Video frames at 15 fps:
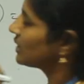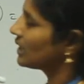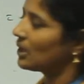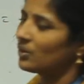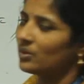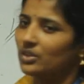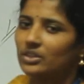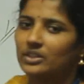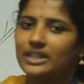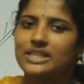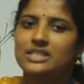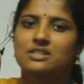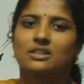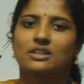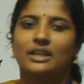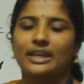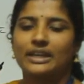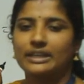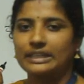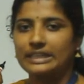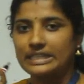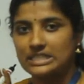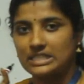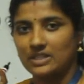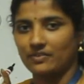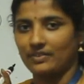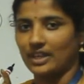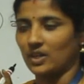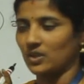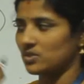now we reach an integer
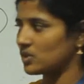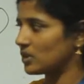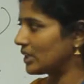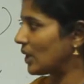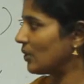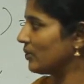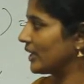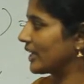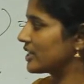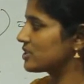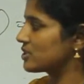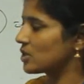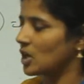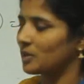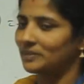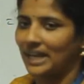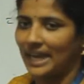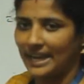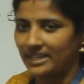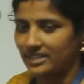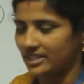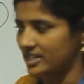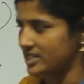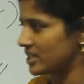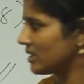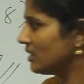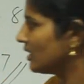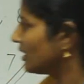value. So now we can stop the iteration.